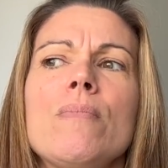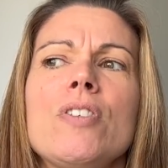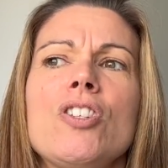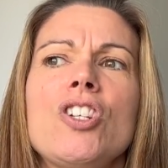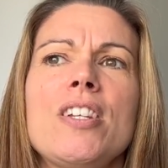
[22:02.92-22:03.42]

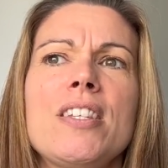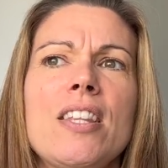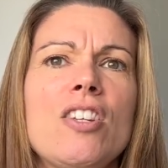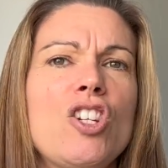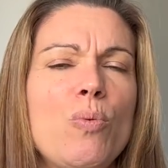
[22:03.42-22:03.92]
she said
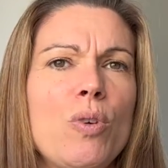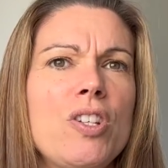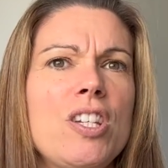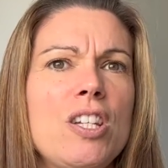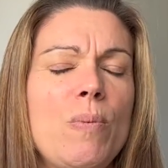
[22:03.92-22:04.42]
that she
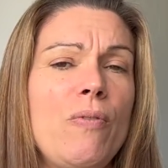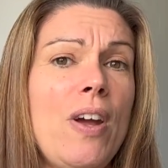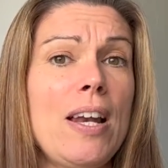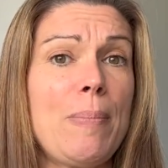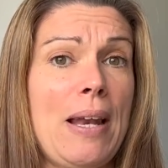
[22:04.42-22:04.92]
wanted it to be
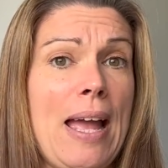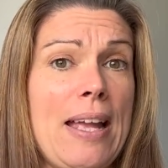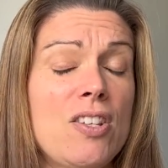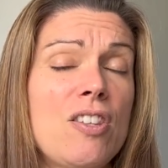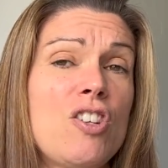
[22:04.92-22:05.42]
fairly plain so that